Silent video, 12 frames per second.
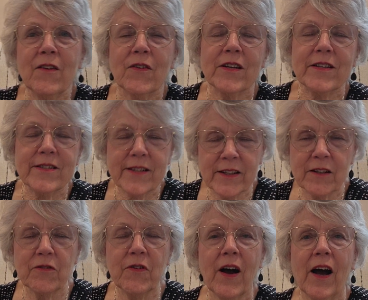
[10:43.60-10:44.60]

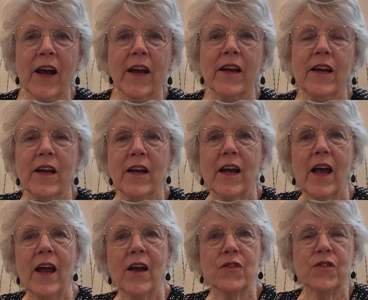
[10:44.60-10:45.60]
identify
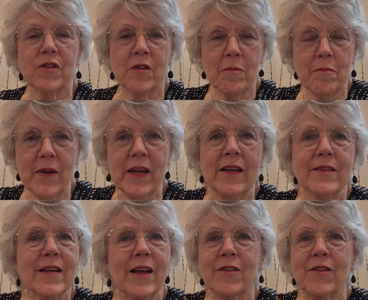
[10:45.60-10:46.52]
as the means.